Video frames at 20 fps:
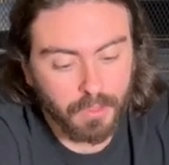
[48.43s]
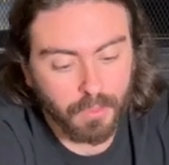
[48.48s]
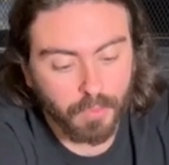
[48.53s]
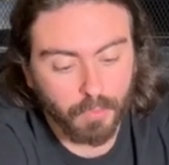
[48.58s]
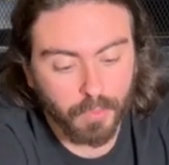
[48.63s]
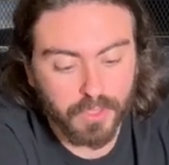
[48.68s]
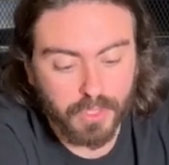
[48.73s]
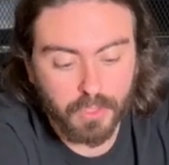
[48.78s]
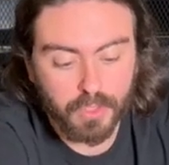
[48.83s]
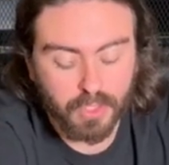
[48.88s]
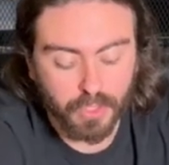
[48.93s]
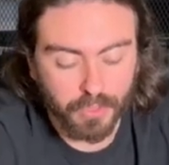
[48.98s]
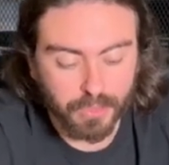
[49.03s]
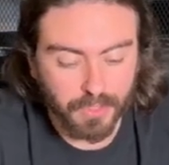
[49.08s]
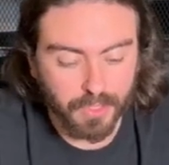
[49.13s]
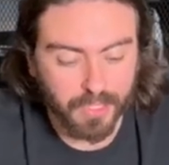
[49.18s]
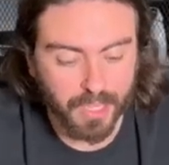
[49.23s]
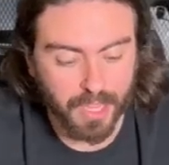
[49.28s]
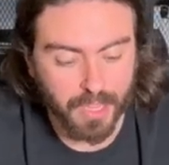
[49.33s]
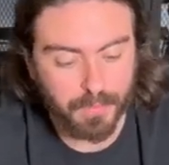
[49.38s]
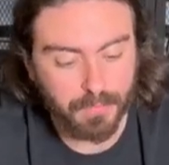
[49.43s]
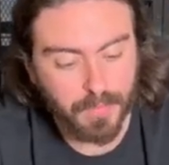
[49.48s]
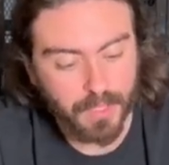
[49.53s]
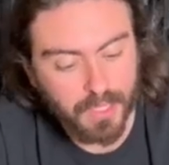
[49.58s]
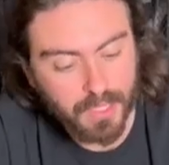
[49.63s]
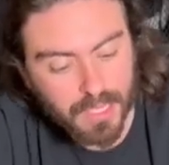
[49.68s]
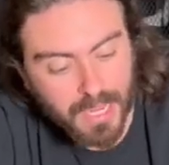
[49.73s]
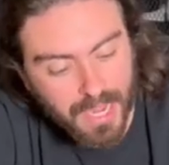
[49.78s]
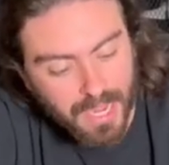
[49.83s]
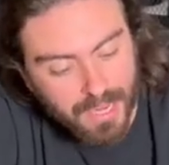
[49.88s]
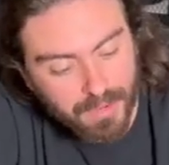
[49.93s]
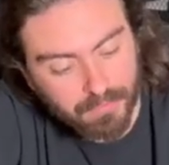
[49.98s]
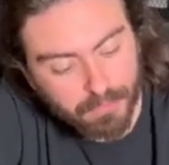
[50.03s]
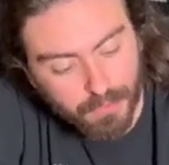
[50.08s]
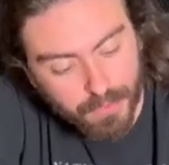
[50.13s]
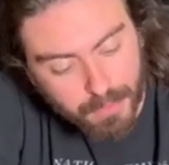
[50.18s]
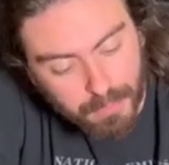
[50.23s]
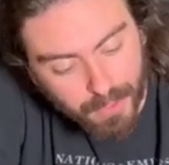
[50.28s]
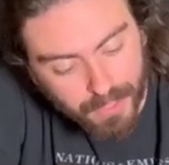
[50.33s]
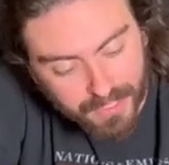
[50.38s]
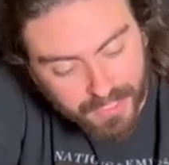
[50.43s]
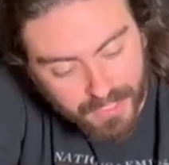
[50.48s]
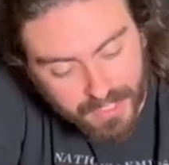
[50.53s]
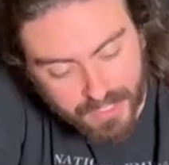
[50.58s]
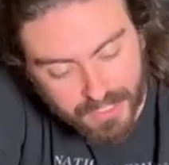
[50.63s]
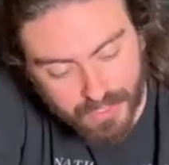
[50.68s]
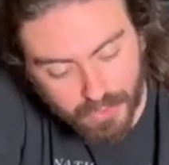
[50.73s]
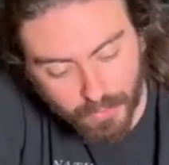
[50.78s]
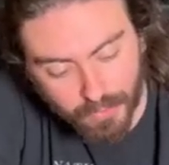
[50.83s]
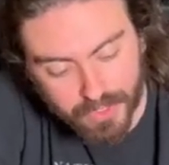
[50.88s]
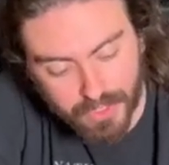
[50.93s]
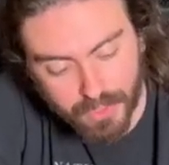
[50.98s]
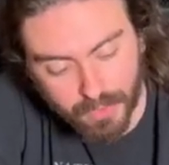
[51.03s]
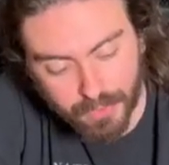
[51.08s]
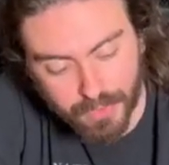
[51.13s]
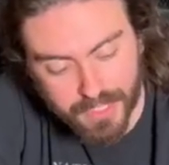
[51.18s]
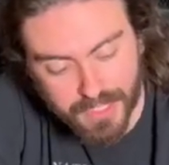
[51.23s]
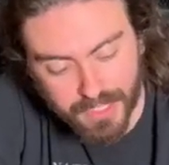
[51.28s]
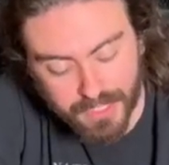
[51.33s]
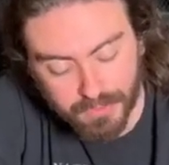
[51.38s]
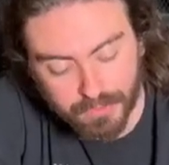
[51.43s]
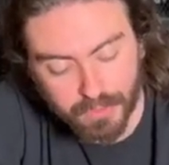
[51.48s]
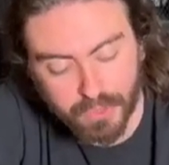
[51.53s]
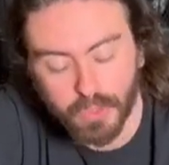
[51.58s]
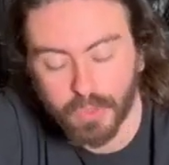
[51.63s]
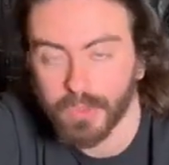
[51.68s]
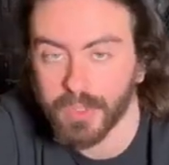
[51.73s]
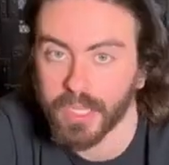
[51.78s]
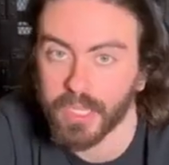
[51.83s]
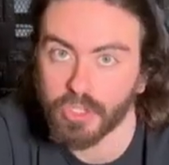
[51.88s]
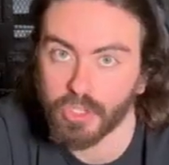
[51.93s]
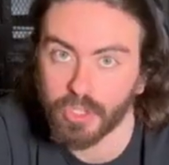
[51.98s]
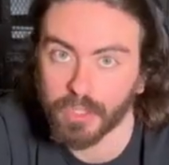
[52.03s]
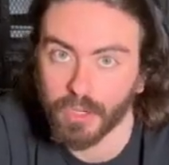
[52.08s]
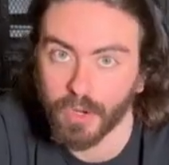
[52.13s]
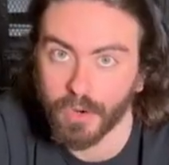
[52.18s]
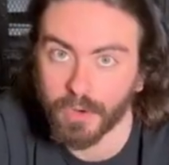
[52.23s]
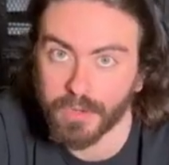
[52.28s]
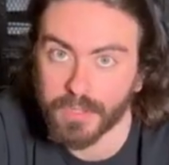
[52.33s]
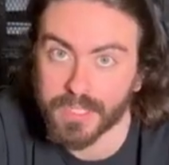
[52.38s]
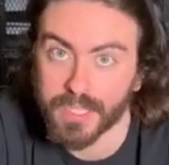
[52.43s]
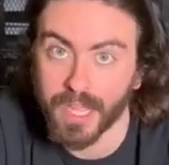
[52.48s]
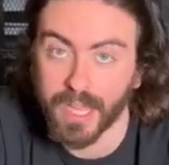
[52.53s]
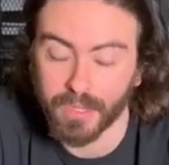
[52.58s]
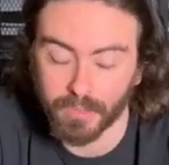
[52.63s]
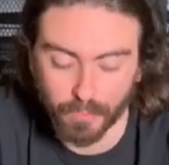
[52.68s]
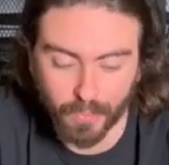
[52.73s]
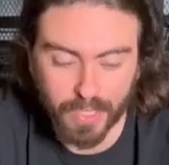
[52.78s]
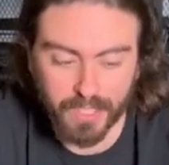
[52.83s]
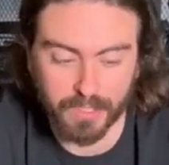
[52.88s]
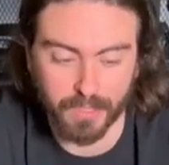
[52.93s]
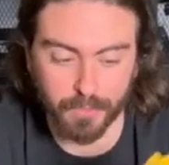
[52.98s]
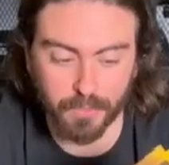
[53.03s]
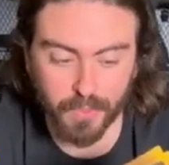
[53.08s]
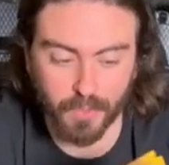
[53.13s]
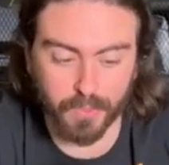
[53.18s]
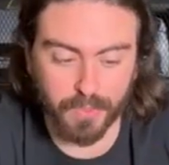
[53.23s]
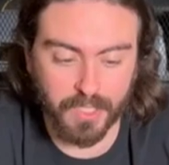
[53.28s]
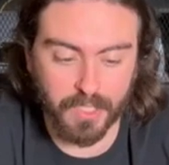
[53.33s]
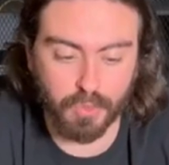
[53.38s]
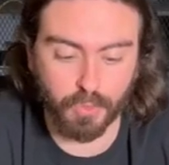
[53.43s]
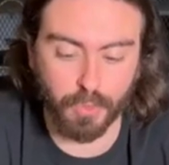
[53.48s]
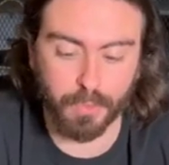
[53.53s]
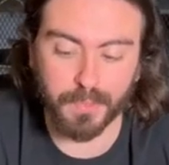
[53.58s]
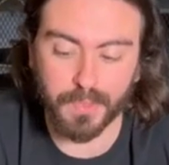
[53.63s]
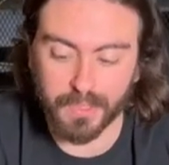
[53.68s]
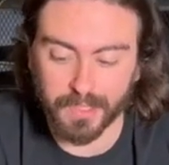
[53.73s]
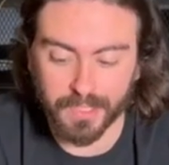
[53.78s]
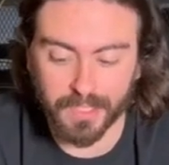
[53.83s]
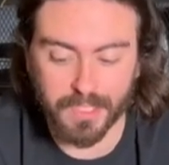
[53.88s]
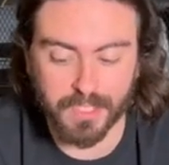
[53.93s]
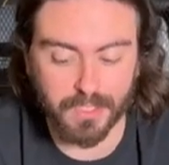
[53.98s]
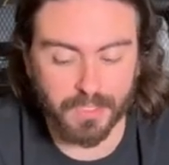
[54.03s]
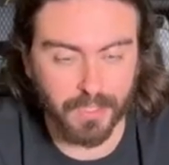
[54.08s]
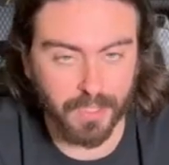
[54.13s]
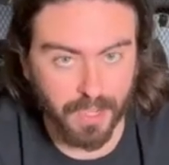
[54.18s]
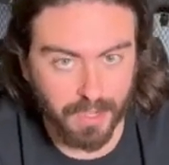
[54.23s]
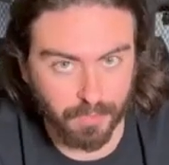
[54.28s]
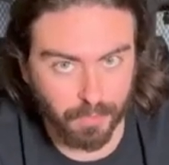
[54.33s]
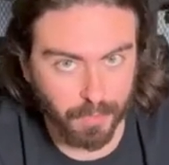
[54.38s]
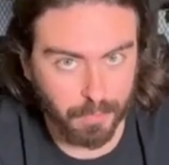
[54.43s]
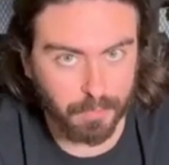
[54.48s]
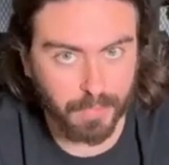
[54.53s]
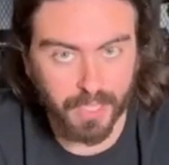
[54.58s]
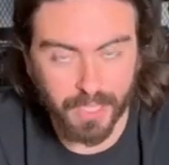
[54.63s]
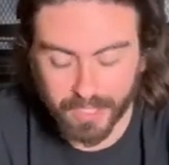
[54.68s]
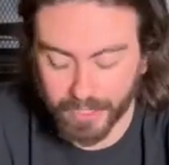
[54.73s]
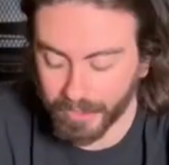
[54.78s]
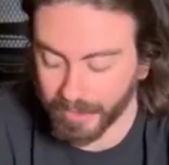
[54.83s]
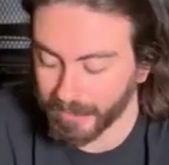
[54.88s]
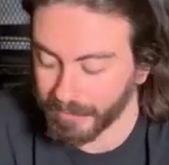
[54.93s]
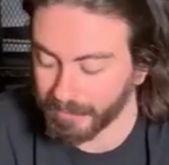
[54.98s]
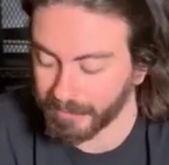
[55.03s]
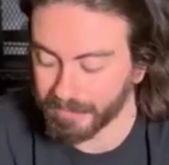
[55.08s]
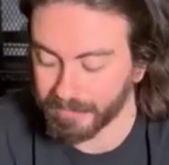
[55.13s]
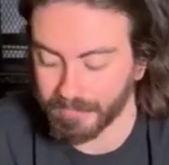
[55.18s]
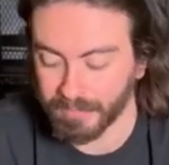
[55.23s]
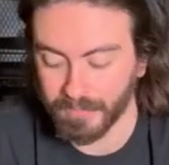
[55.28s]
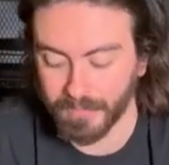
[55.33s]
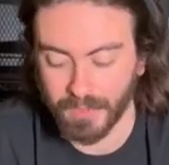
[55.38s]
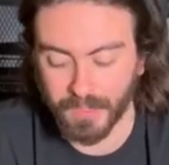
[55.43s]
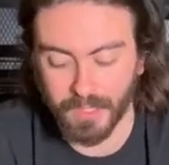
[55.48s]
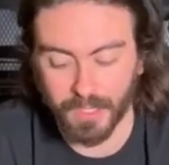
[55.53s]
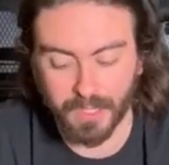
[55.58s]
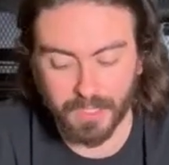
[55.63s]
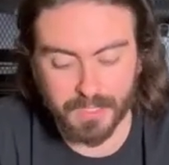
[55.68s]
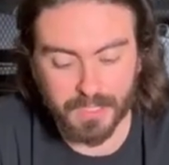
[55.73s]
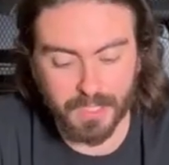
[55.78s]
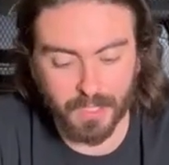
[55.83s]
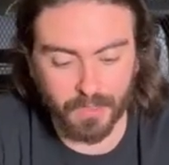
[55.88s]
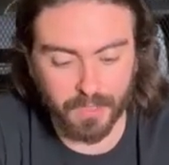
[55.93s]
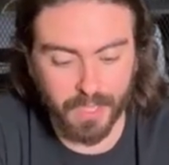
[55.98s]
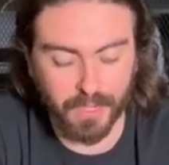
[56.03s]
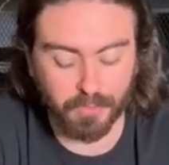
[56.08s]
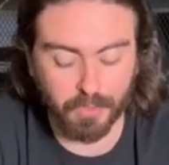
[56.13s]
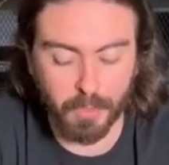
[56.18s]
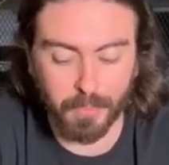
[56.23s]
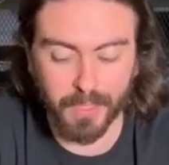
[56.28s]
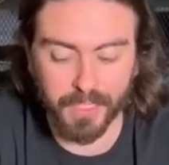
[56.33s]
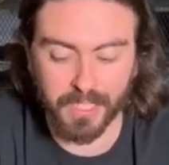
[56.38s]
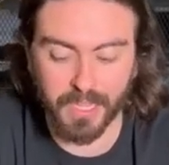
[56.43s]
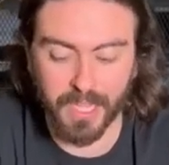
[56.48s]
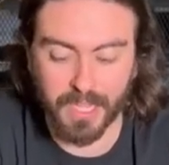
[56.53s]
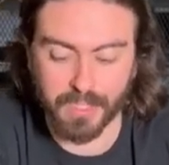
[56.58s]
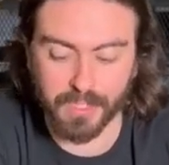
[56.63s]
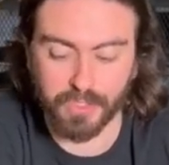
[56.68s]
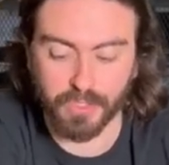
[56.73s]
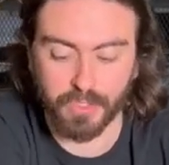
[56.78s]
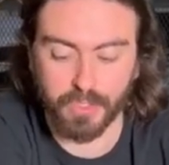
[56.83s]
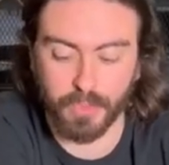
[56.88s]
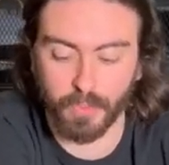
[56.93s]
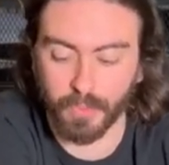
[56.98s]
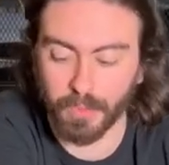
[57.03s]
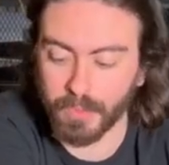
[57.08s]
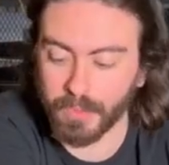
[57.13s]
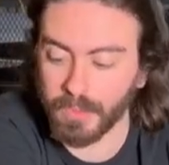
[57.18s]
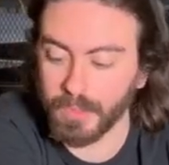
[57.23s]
When you start the game, everybody is going to receive 2 nation cards at random. You distribute these to every player until everybody has 2.